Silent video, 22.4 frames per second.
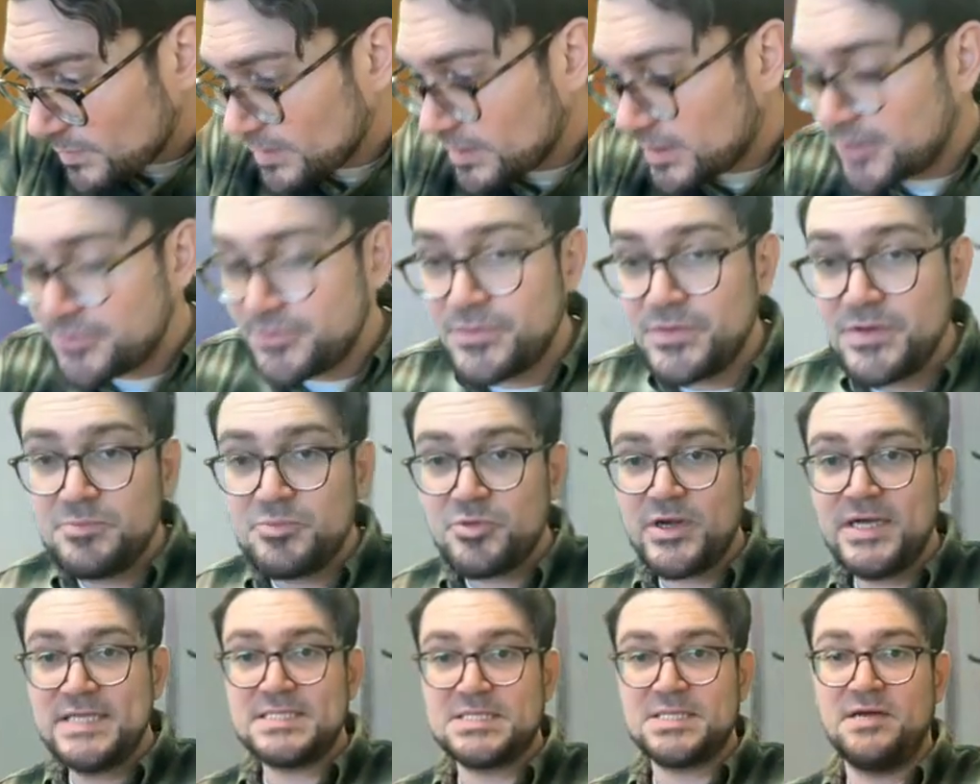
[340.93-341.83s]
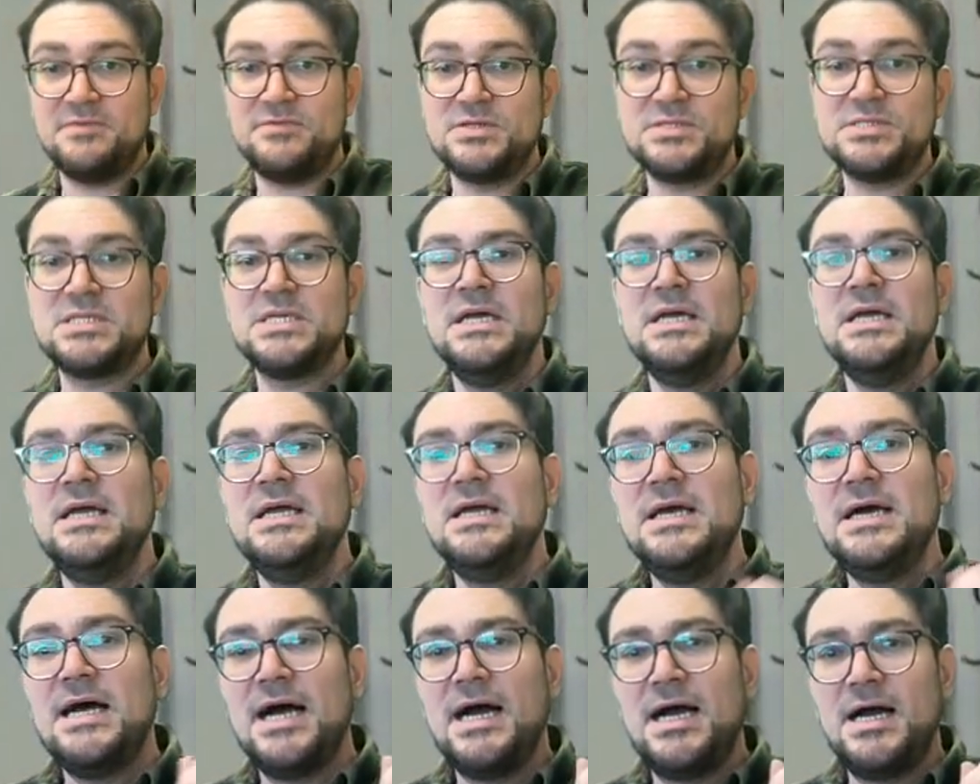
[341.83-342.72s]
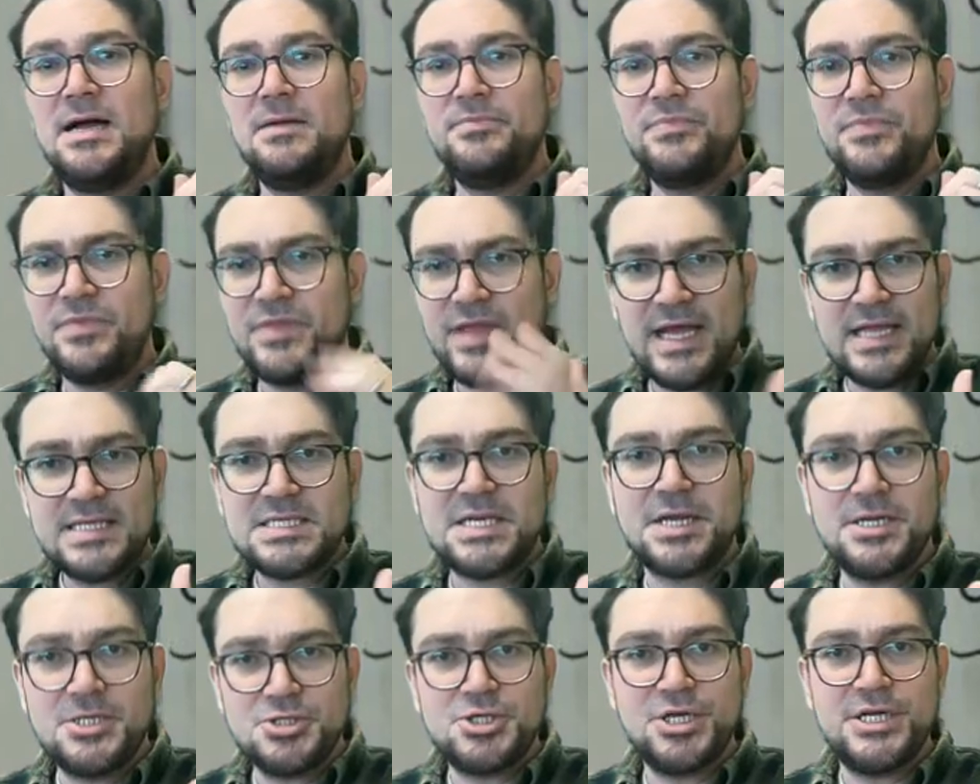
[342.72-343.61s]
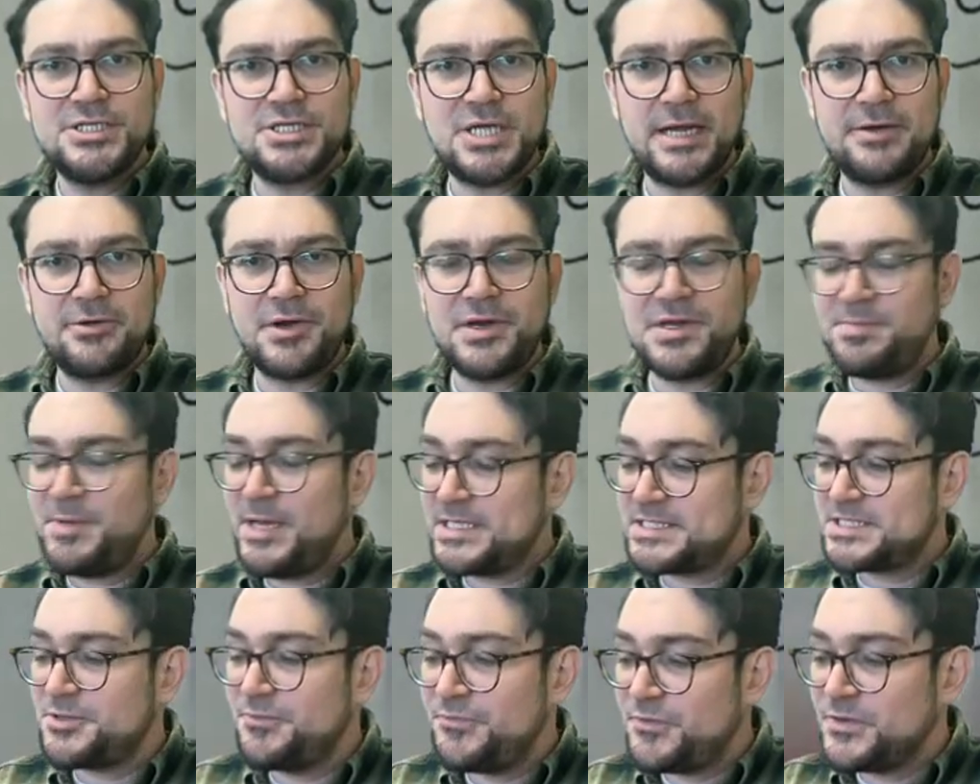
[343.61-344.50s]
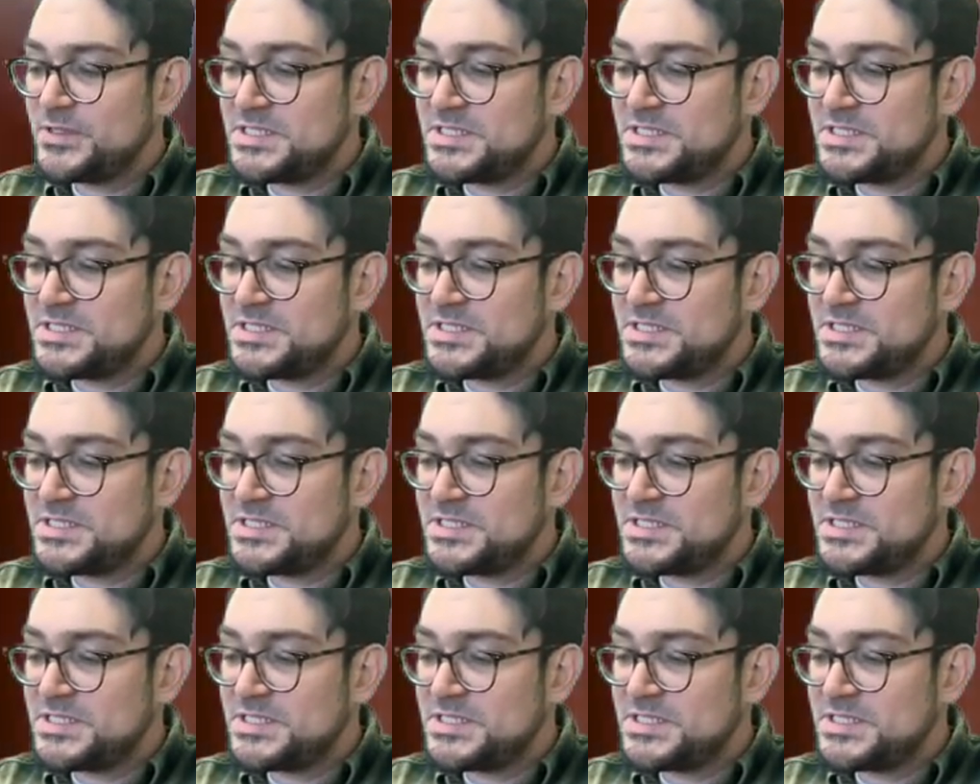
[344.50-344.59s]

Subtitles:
Other than price levels, that's going to change aggregate demand. So, for